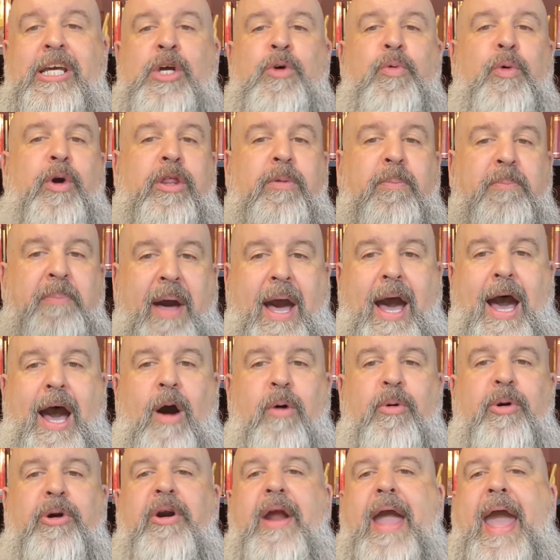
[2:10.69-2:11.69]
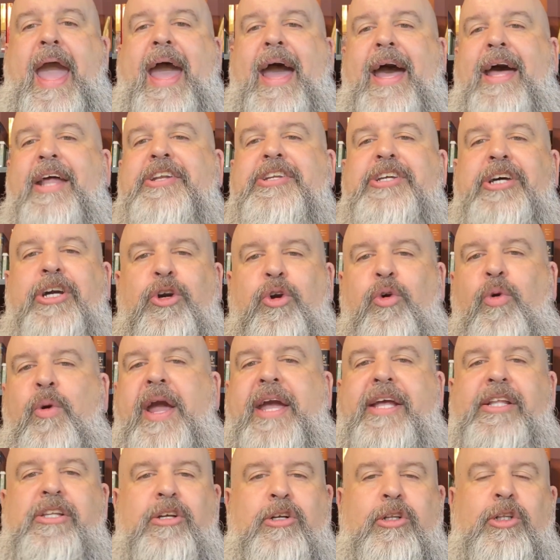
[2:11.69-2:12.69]
with power and
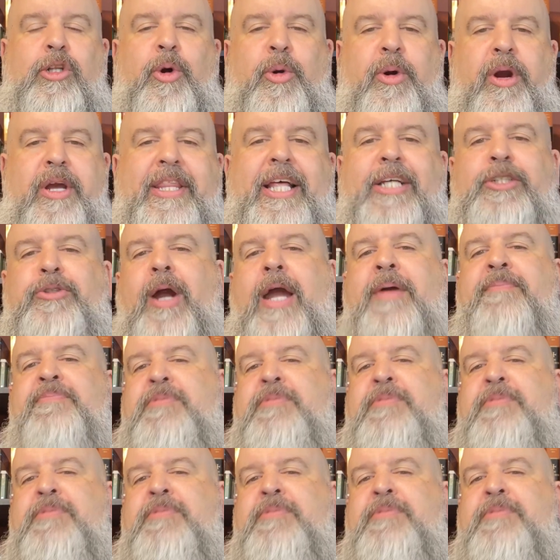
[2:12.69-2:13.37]
great glory." That's right.